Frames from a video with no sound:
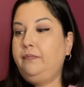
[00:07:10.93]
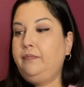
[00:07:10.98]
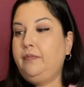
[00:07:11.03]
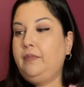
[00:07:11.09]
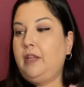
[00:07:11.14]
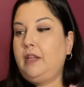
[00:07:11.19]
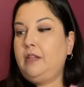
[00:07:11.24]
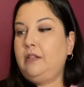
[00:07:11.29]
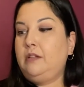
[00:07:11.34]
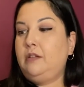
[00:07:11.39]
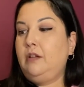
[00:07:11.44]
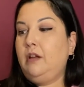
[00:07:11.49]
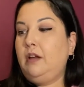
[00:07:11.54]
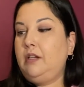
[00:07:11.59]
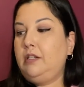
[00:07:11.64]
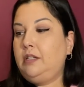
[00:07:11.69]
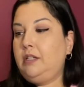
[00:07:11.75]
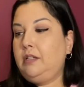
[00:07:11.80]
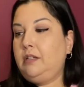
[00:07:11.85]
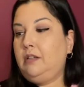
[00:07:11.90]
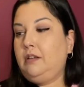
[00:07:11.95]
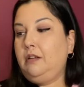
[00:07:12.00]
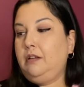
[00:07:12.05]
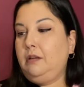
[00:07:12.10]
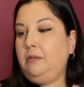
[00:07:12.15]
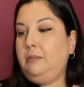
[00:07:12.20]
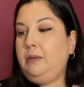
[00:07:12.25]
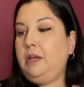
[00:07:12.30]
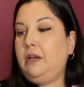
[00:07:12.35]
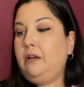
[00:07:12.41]
it's not just going
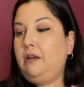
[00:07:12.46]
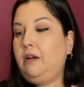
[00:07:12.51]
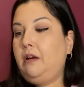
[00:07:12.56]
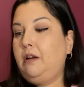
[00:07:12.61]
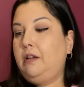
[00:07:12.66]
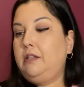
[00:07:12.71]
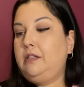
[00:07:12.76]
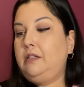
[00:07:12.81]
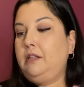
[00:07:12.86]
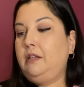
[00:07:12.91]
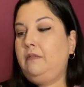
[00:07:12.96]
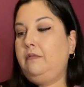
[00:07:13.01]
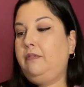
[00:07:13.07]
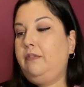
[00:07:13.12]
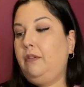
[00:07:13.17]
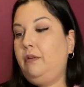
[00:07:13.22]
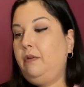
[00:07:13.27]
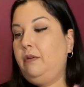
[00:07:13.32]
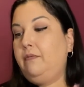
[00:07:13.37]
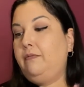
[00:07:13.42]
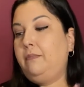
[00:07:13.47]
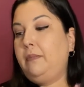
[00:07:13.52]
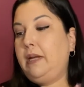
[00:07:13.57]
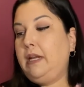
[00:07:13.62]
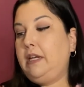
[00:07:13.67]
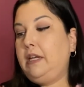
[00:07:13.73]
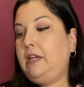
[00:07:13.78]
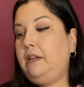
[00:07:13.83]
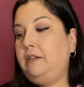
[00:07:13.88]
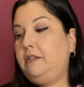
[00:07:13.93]
to be a constant flow of
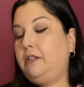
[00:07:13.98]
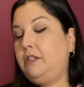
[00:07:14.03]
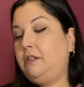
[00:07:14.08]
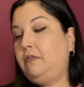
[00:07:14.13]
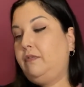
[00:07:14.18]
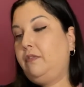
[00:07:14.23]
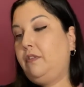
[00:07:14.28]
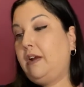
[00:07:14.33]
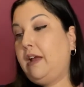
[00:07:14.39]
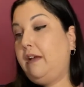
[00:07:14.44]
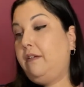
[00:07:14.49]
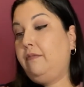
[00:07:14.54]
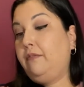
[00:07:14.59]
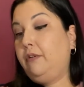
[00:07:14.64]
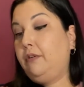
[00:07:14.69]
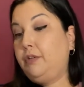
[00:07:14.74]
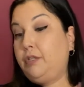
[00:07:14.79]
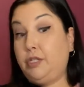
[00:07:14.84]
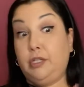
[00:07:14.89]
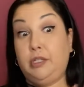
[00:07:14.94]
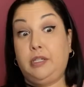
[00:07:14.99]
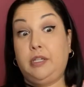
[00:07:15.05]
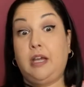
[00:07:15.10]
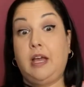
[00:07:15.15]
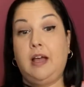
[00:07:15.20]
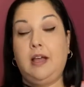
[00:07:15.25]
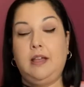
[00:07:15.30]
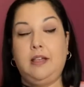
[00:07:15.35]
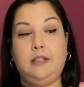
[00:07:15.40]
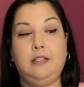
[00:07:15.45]
money just forever, just
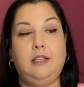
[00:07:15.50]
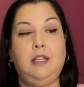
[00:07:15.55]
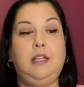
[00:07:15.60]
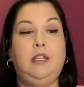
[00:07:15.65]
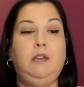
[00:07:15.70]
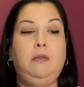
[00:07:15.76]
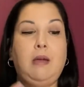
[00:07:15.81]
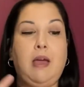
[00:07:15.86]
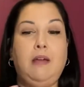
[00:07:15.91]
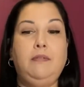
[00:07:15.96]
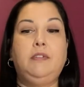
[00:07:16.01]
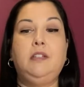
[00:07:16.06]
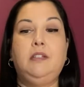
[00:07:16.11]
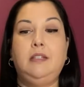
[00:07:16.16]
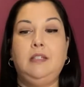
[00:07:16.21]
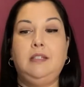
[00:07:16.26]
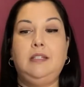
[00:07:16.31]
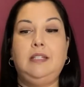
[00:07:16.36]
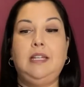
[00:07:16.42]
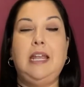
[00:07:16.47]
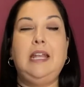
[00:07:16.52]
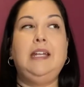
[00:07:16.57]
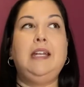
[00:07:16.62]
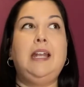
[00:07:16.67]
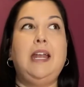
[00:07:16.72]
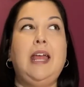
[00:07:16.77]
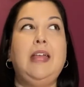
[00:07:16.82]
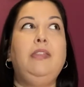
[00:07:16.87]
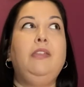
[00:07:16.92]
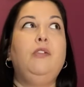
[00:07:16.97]
cause. Like, you have to sustain it,
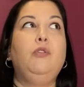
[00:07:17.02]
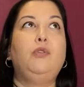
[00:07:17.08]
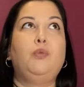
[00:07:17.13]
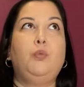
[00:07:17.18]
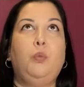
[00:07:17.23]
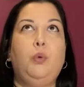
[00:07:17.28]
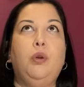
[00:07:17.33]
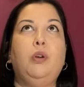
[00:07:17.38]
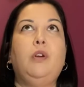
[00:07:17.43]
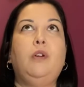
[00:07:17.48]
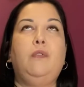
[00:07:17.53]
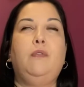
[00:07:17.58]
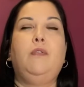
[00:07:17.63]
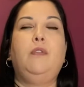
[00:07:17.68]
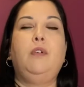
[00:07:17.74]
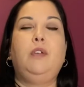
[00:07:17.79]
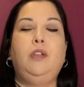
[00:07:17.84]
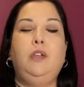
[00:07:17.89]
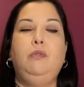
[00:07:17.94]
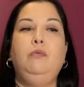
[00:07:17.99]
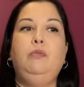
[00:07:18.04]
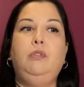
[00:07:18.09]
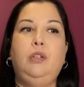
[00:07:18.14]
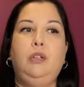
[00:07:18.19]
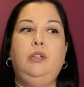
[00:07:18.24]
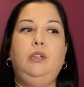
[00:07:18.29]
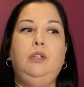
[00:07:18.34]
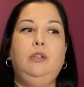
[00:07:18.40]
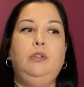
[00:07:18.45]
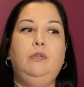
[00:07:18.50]
and there's work for you to
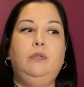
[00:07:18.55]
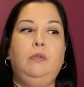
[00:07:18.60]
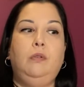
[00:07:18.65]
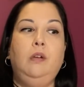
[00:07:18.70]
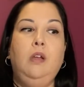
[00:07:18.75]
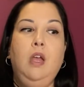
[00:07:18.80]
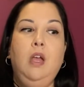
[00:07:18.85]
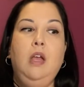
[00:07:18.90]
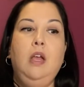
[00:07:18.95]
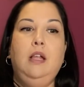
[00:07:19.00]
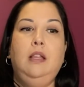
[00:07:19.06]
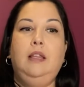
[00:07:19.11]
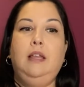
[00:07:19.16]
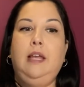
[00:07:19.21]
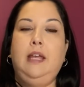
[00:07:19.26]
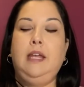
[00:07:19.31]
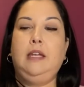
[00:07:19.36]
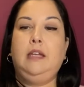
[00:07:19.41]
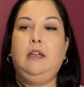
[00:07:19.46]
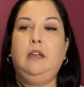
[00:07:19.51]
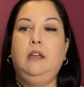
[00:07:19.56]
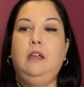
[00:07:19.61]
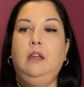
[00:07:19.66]
do. Like,